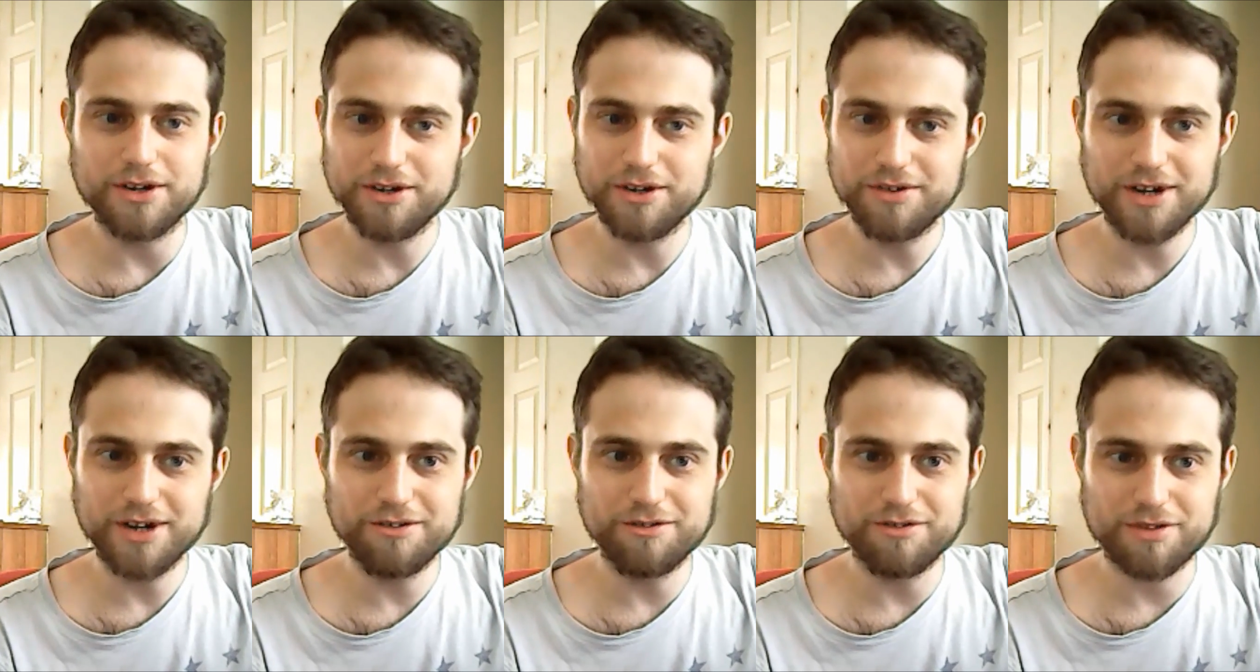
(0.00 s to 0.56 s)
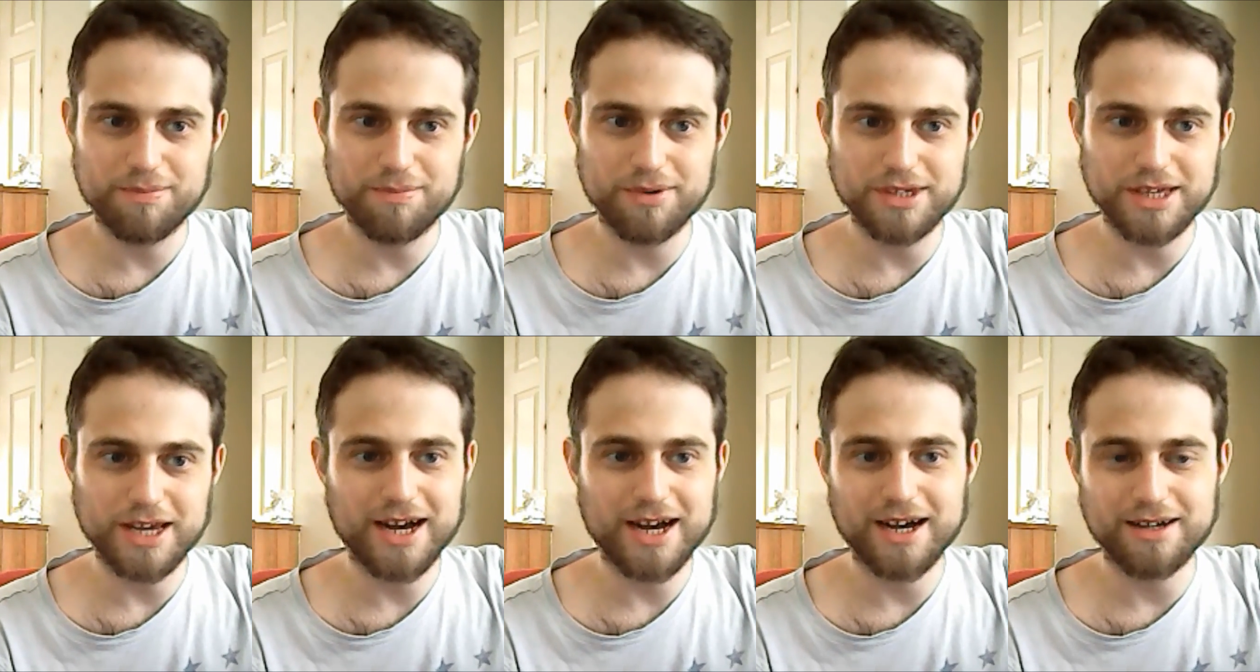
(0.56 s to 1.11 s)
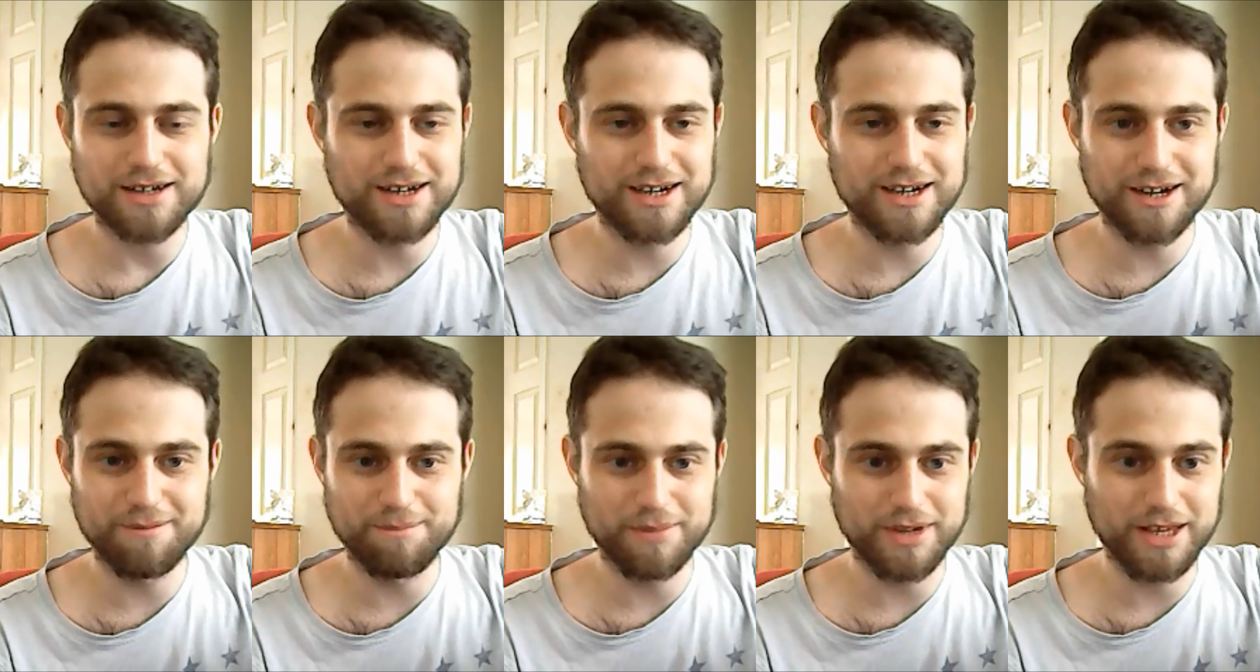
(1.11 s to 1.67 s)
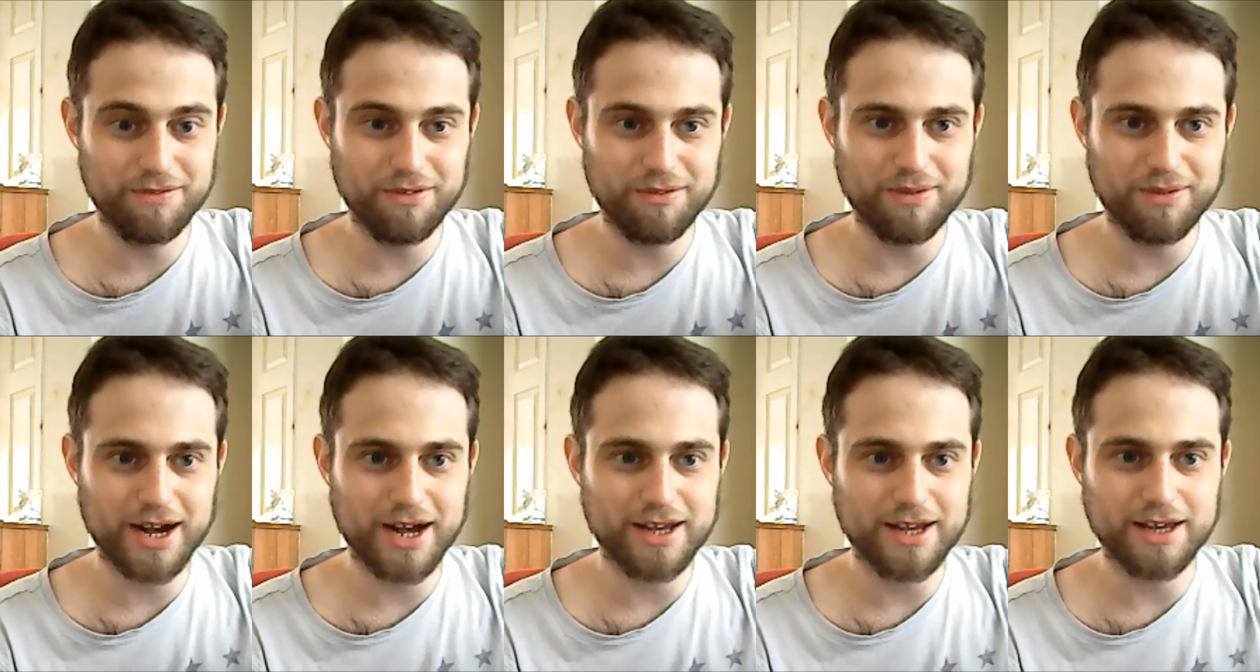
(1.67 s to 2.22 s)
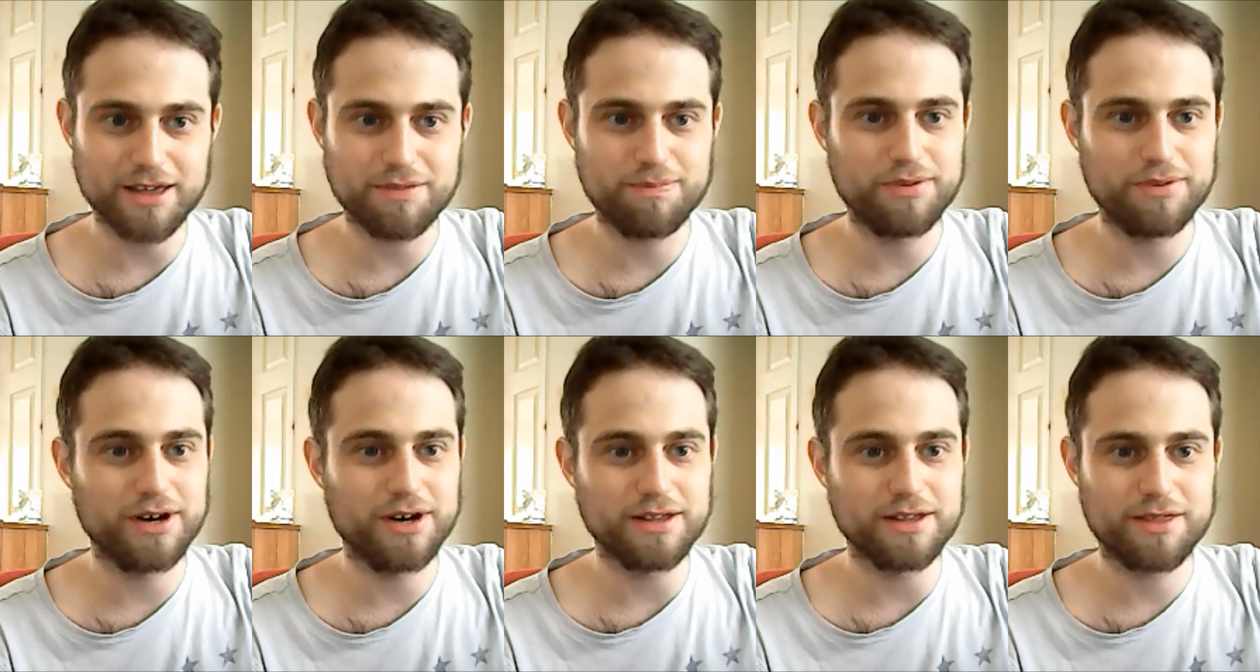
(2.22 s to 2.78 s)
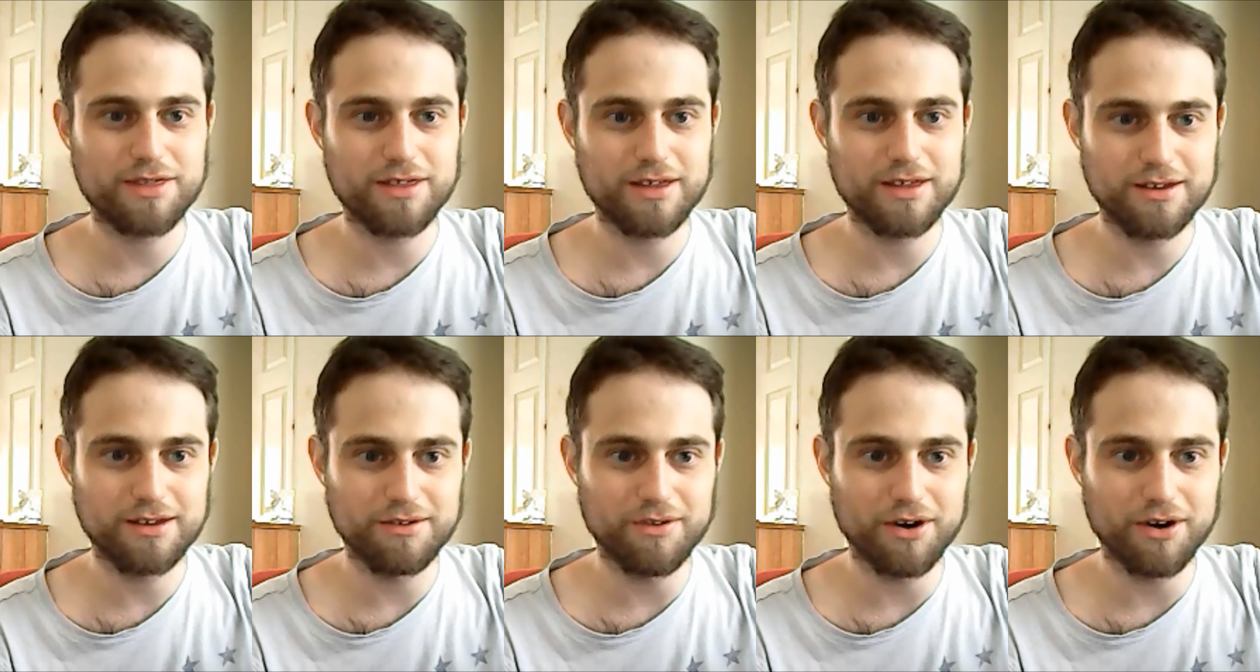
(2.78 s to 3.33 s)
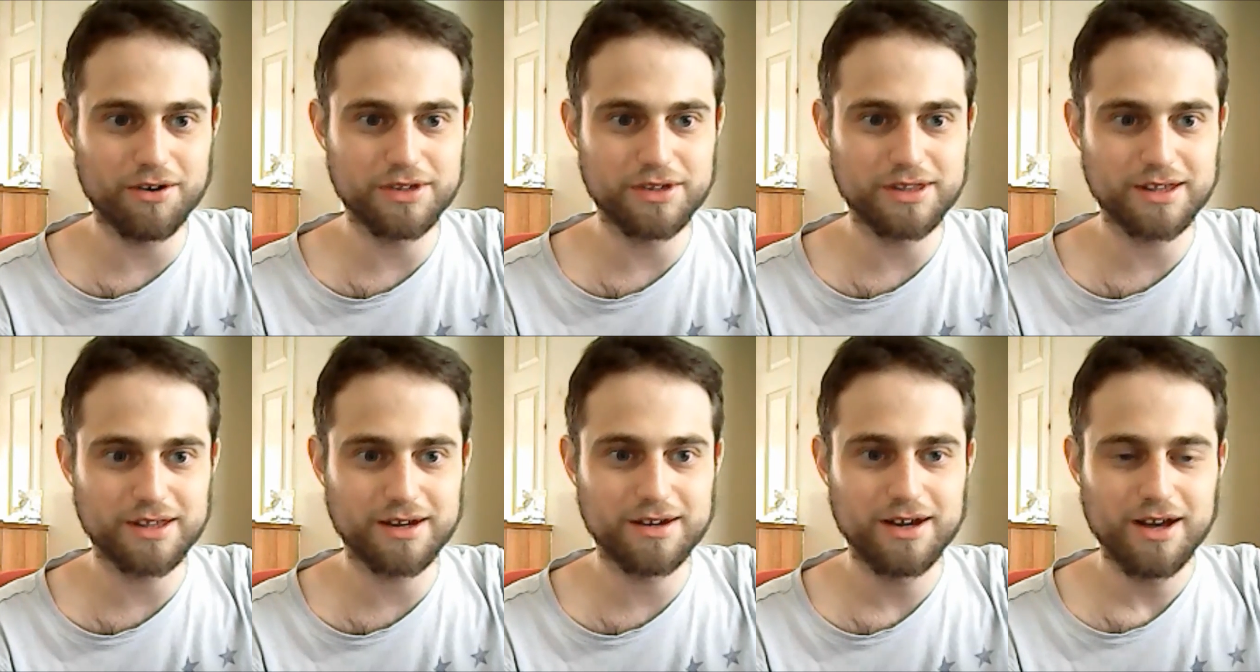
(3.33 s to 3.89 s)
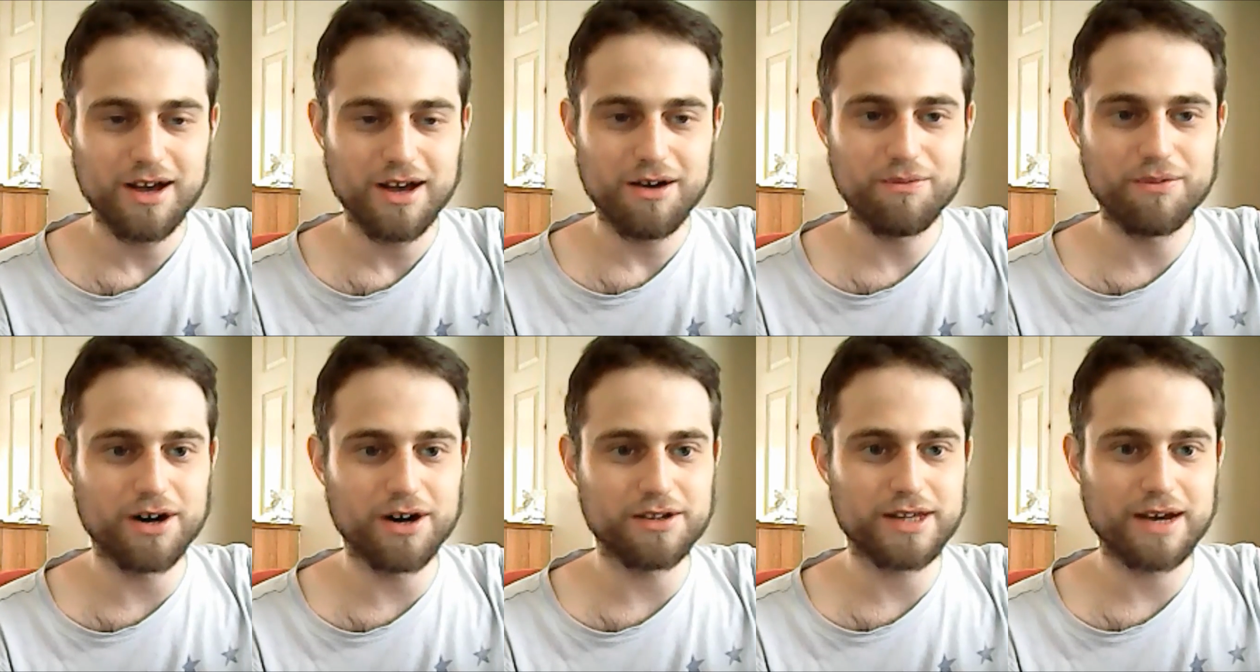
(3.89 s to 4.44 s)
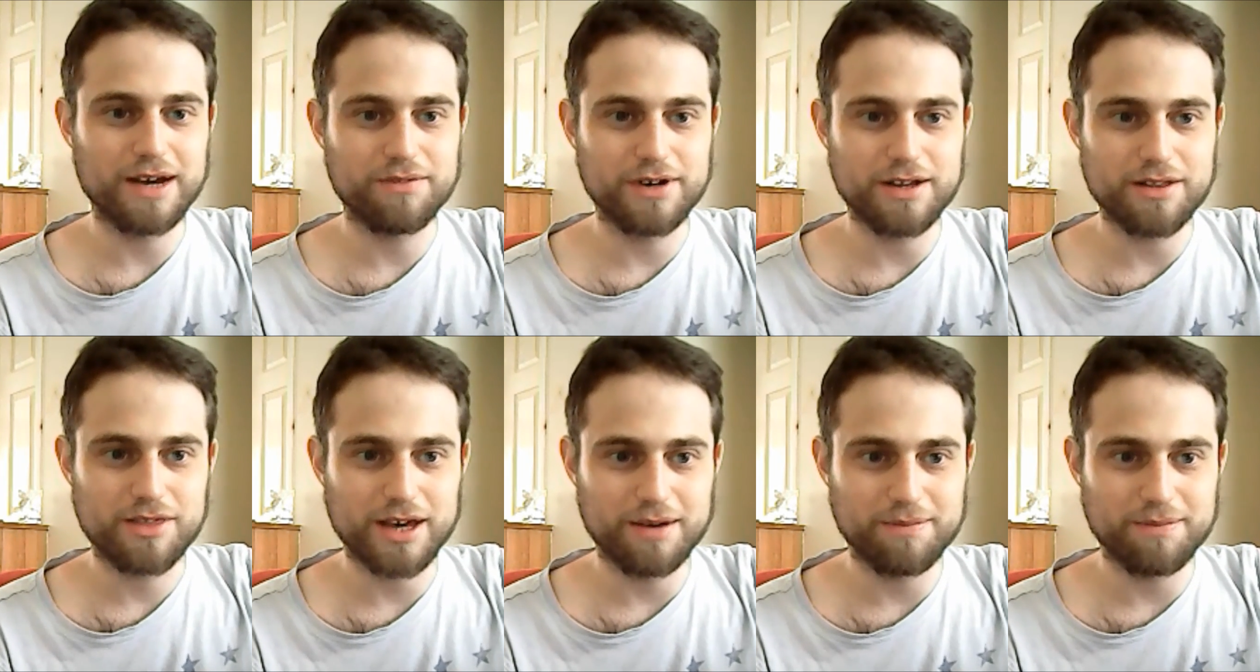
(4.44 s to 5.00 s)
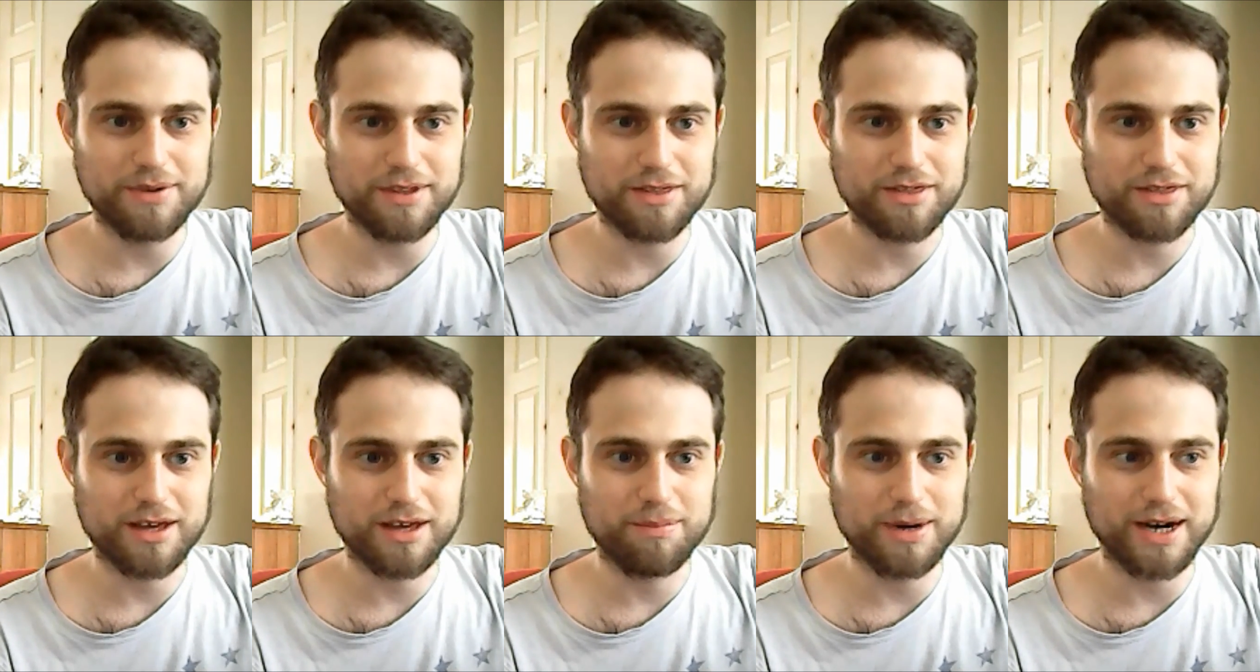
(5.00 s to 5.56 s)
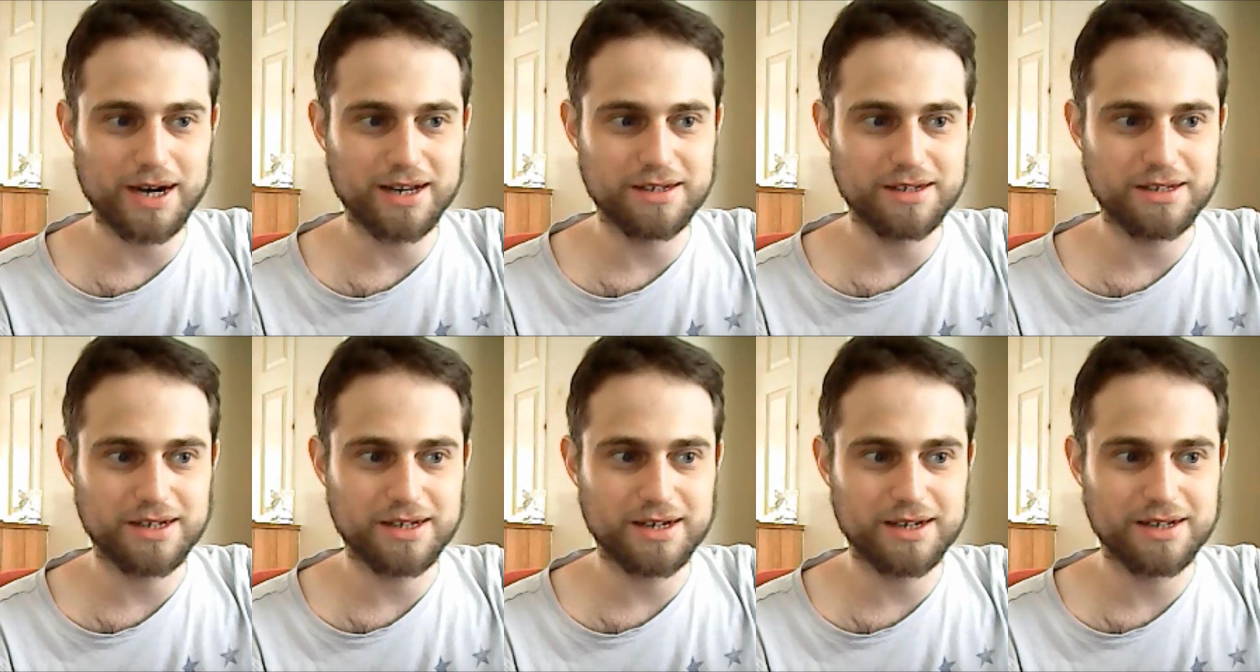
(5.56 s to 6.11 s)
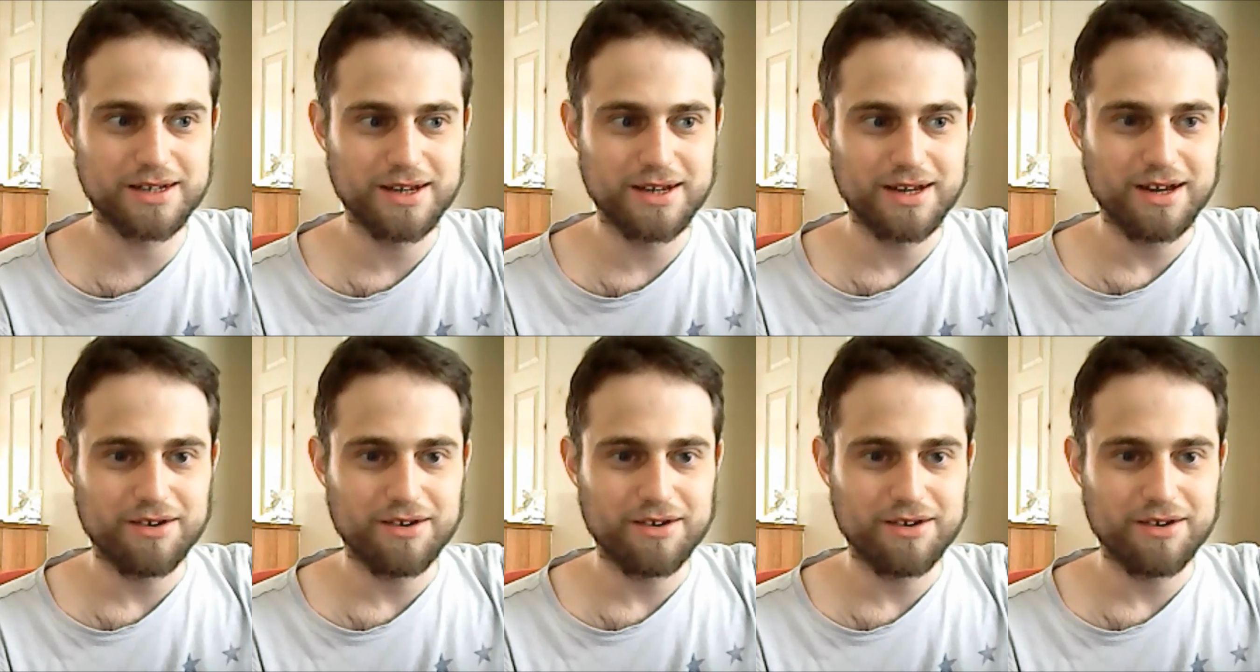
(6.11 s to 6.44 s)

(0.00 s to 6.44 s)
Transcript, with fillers: Who knows? But yeah, um, either way, it's brilliant to see you holding the World Heavyweight Championship and uh,